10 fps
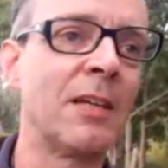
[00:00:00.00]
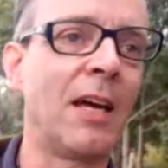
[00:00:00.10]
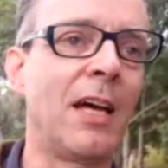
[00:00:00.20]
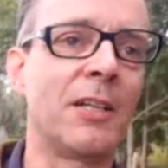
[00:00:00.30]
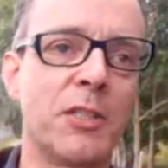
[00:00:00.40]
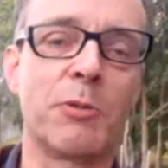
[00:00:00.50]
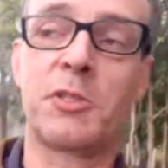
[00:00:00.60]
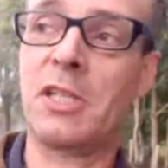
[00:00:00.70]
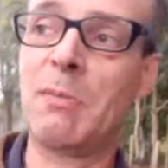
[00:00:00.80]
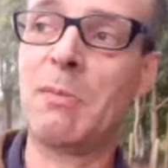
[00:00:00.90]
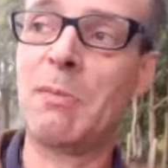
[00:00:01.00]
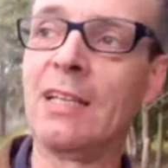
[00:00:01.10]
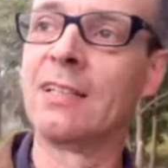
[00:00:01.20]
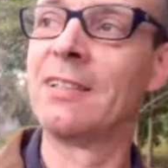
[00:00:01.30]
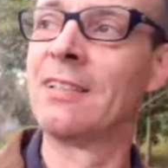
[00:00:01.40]
And you will see
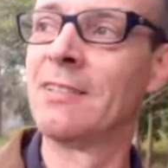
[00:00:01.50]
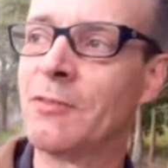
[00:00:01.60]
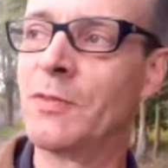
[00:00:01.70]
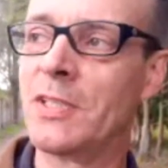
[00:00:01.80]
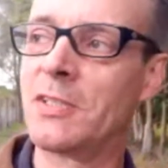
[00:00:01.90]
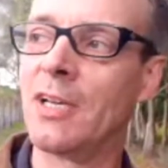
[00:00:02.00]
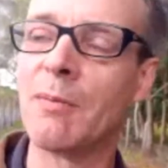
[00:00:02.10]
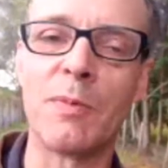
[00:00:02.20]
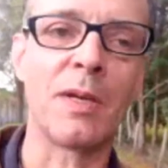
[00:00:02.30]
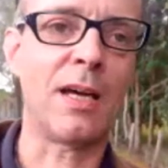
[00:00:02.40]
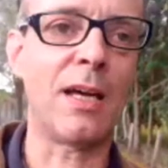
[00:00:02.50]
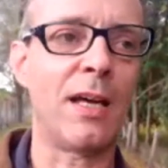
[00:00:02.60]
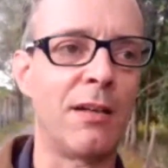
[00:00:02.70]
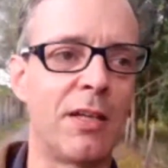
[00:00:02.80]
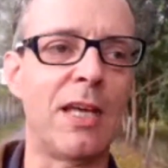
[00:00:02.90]
me this time
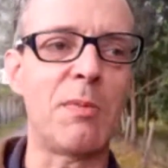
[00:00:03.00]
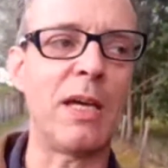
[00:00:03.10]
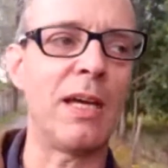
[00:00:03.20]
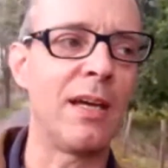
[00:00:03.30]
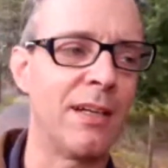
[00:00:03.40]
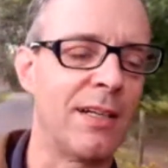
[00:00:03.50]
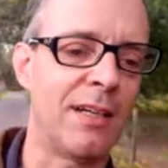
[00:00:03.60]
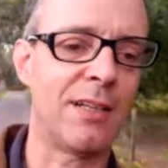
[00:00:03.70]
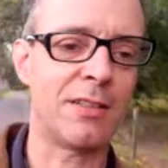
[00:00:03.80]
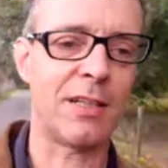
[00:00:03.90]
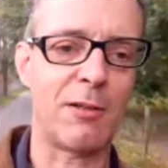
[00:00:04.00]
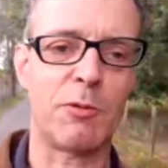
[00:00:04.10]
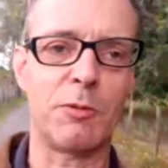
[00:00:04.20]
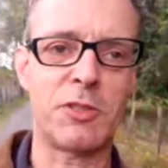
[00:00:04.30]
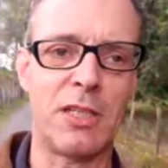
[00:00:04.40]
and hear me, and I
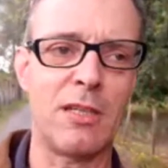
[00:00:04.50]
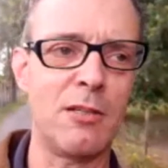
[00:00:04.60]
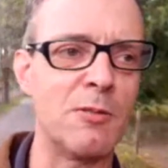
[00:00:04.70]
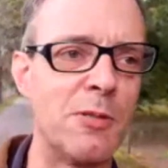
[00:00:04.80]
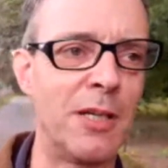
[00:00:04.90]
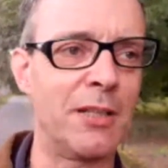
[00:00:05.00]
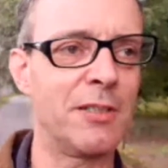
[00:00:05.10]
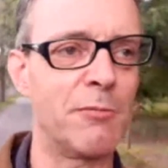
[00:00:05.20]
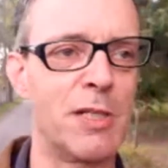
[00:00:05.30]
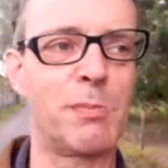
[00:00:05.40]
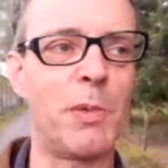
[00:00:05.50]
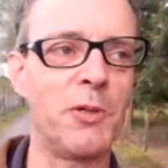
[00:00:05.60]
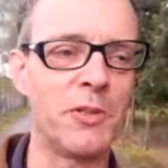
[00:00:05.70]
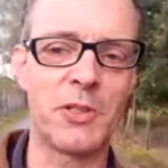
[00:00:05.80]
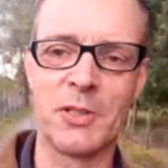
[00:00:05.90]
will see you and
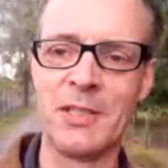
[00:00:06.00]
respond.